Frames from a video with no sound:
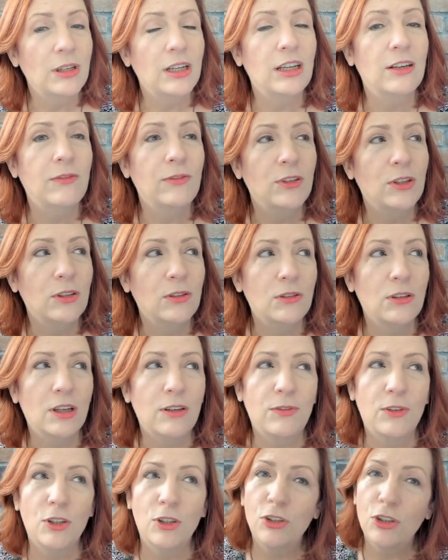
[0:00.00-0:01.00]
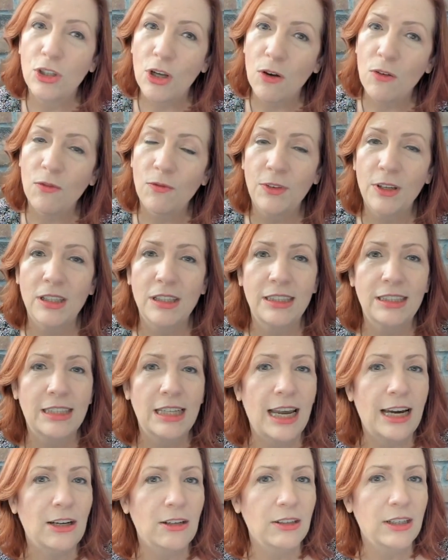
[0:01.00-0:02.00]
if you don't feel
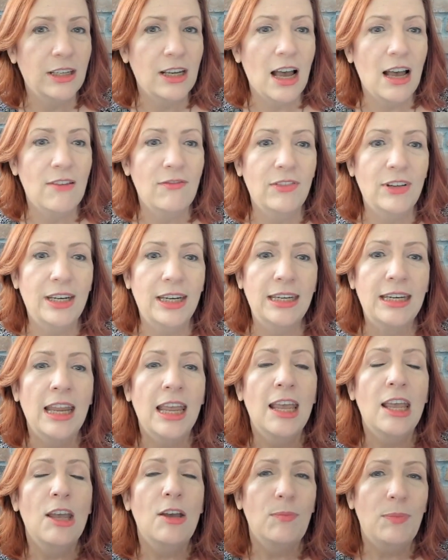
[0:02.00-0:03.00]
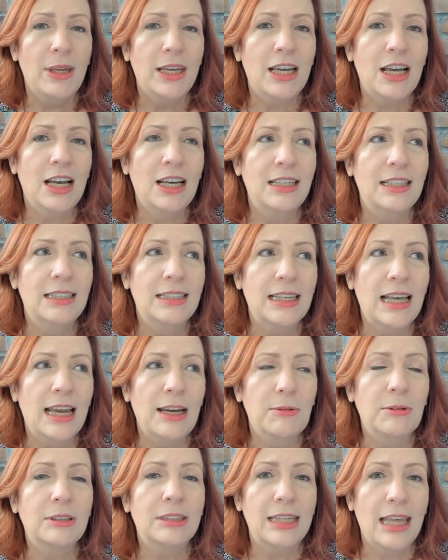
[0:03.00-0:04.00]
entirely confident, because I
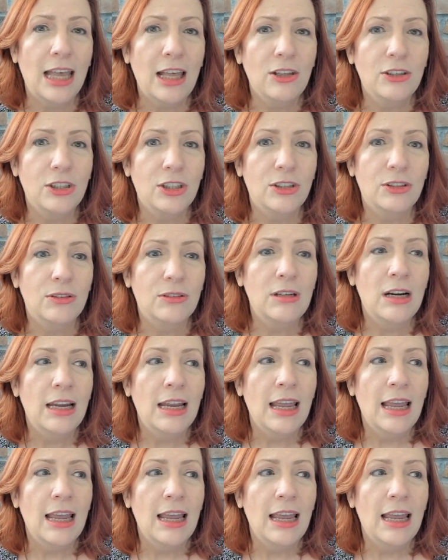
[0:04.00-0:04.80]
will tell you,